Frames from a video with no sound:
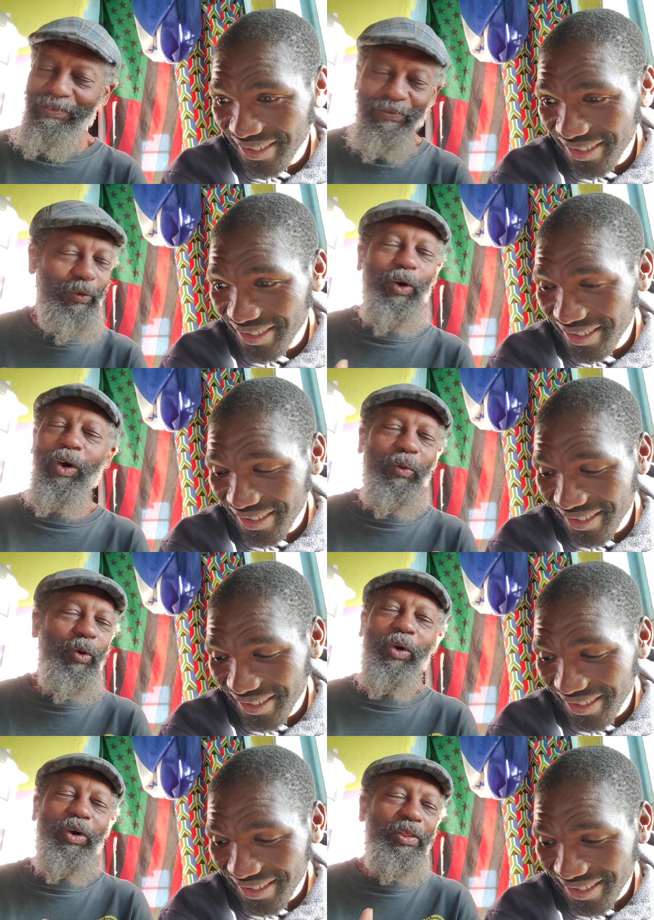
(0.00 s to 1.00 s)
Speaker 1: the
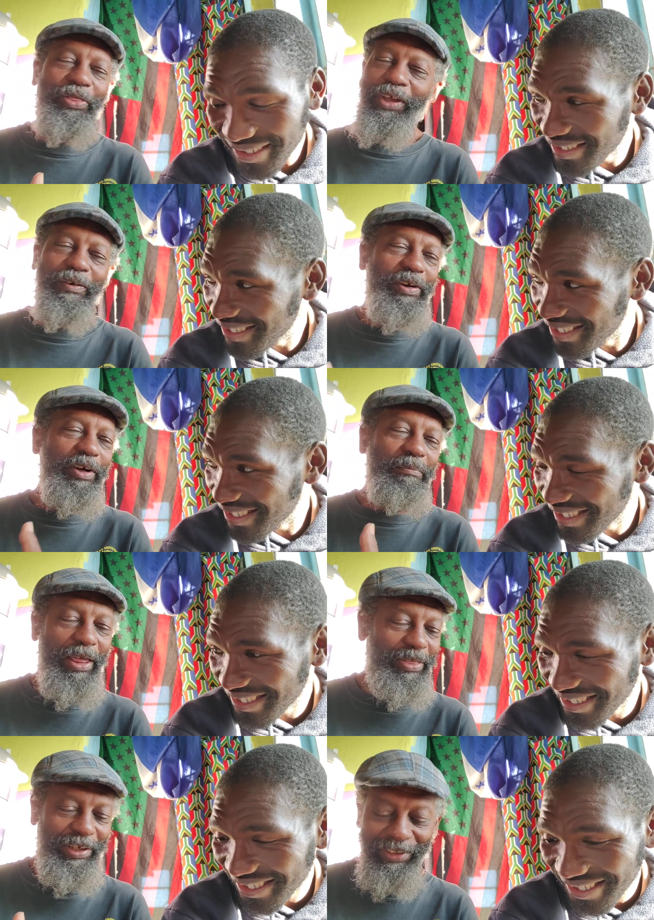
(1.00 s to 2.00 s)
four wall theory
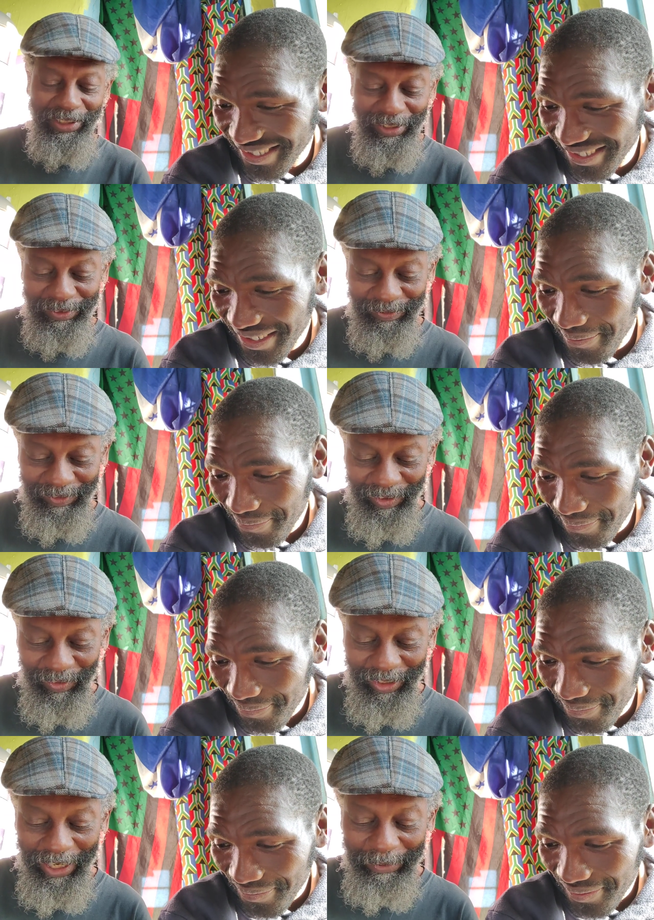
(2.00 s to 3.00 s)
or method.
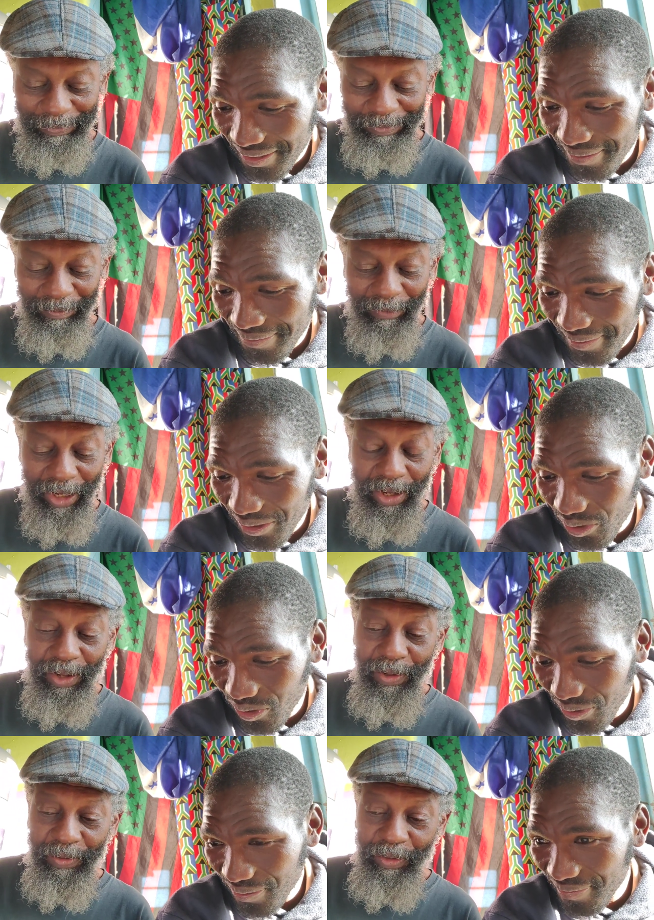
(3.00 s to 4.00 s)
Okay.
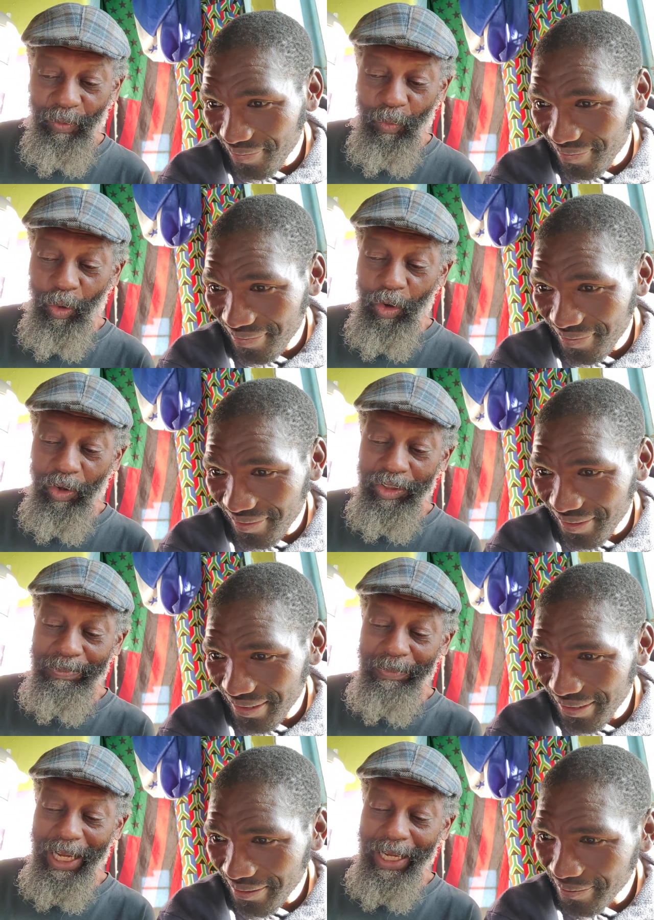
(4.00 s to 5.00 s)
The
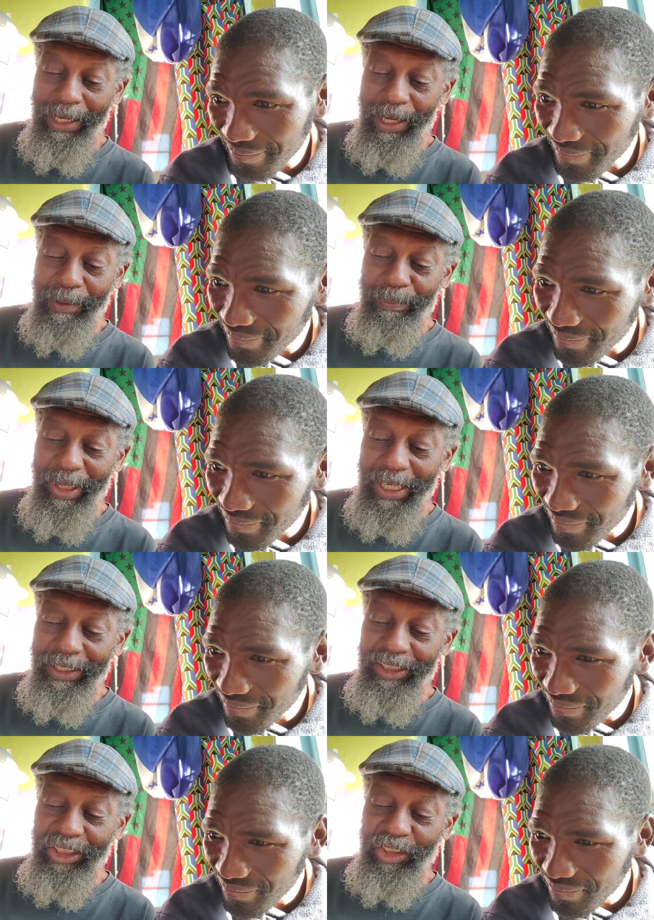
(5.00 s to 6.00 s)
walls may
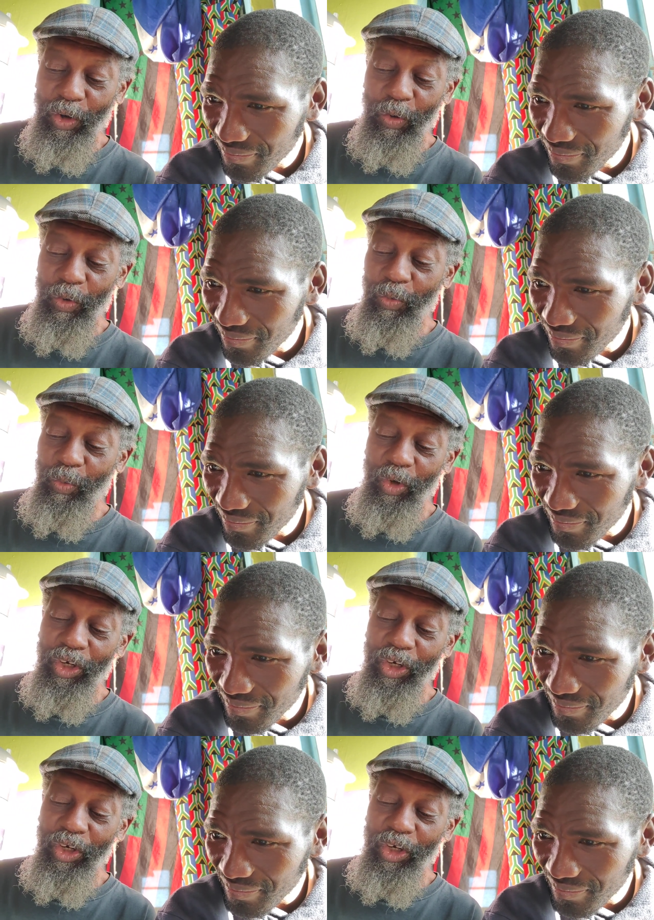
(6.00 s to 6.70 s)
be stone,